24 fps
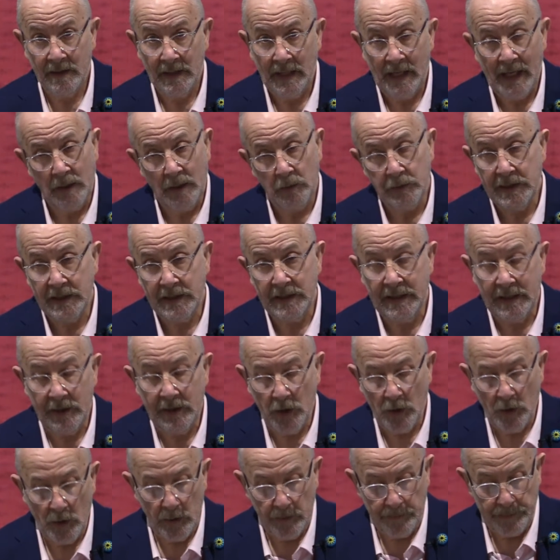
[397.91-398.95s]
How did he
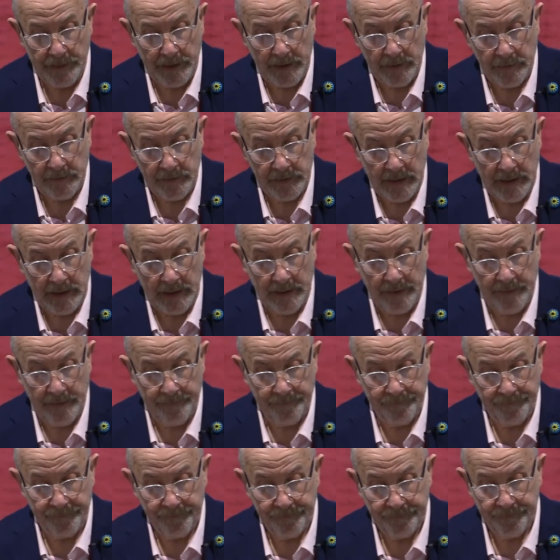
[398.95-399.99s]
know about that?
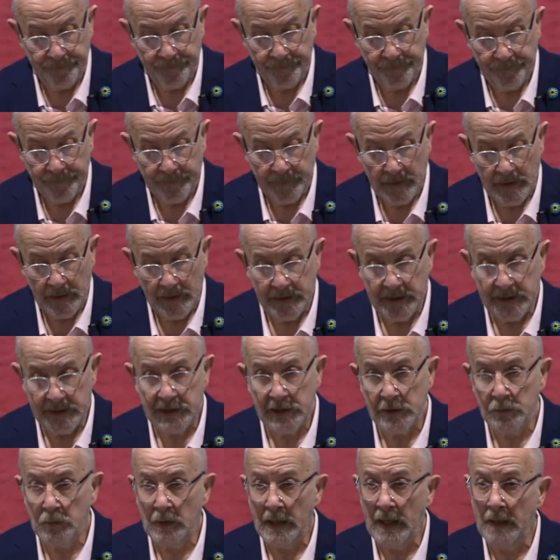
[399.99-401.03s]
And this
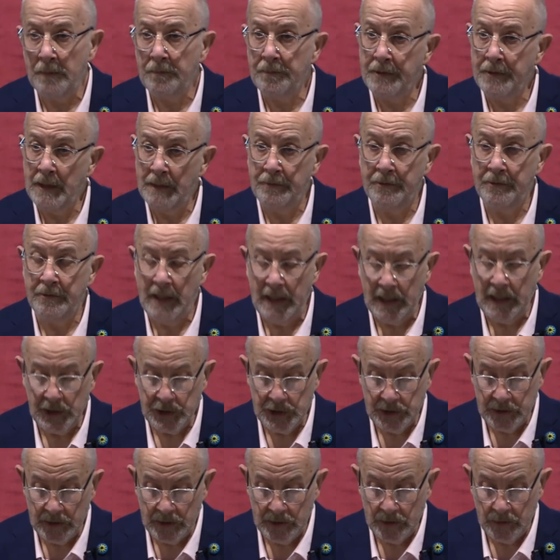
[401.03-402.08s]
is where
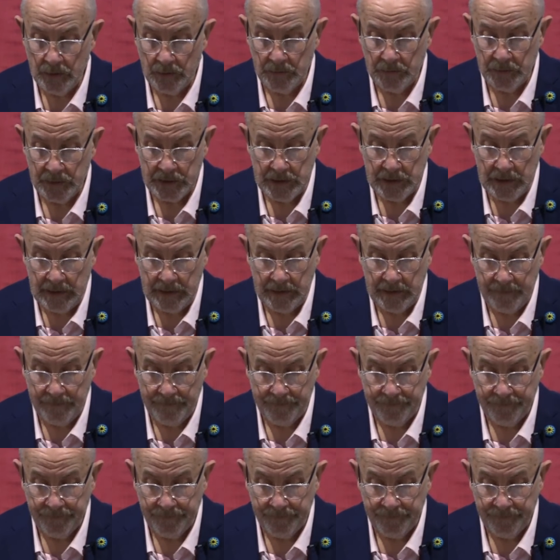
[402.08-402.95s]
preparation comes in,